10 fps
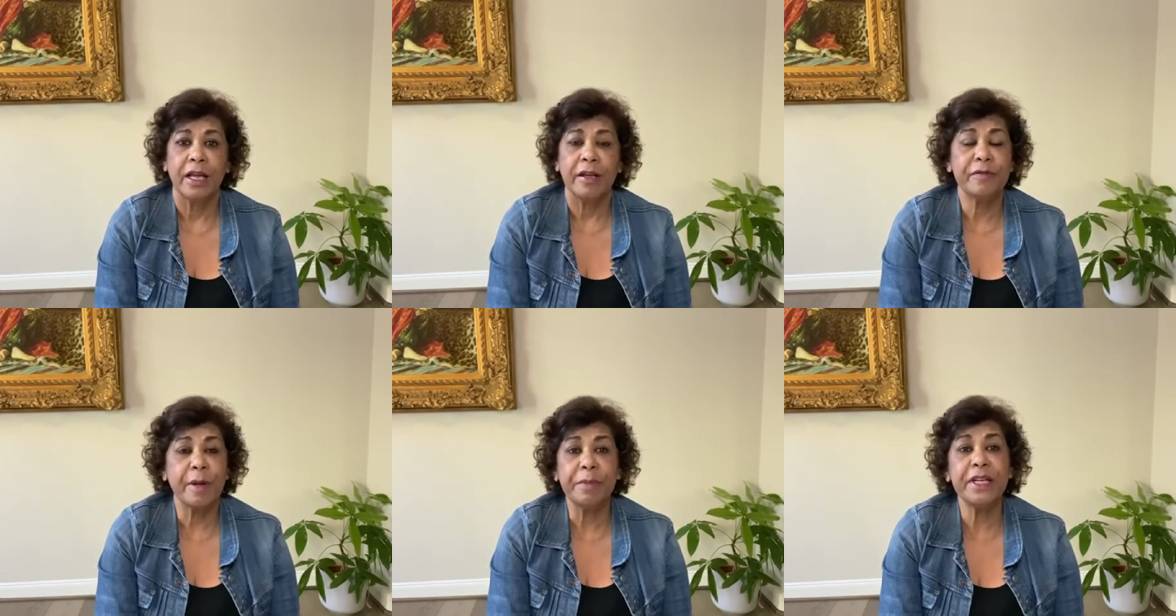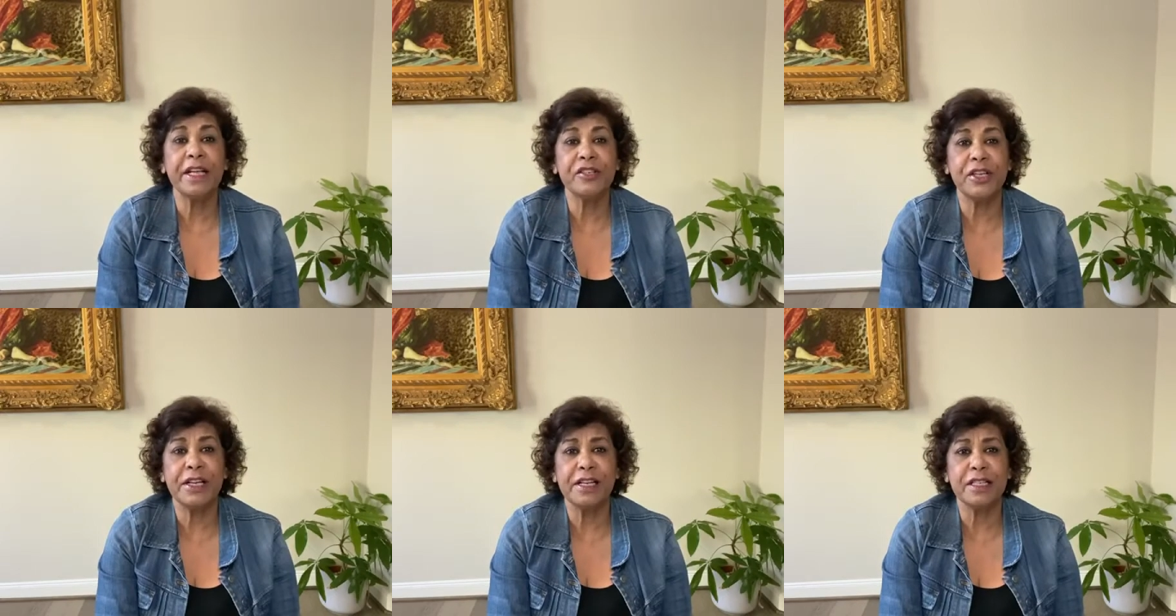If somebody has
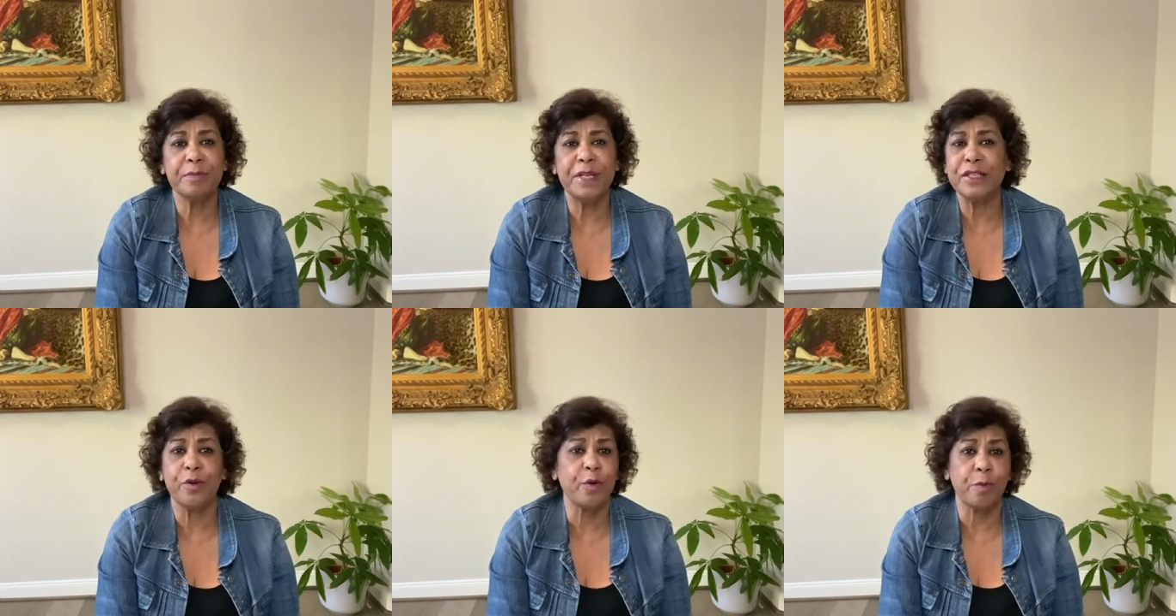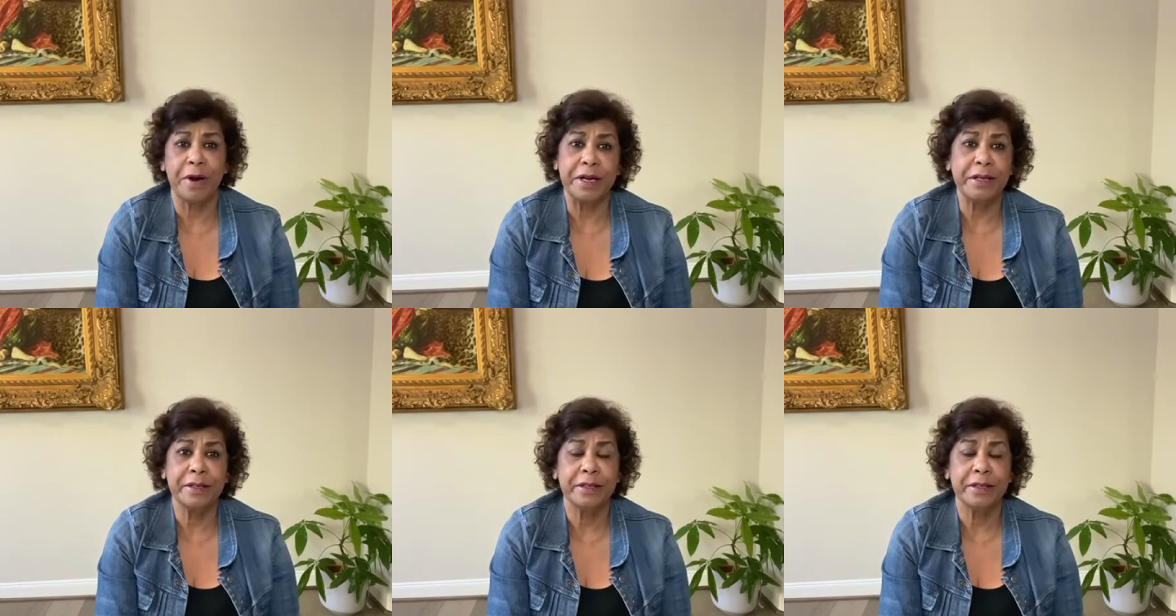shingles, please don't worry.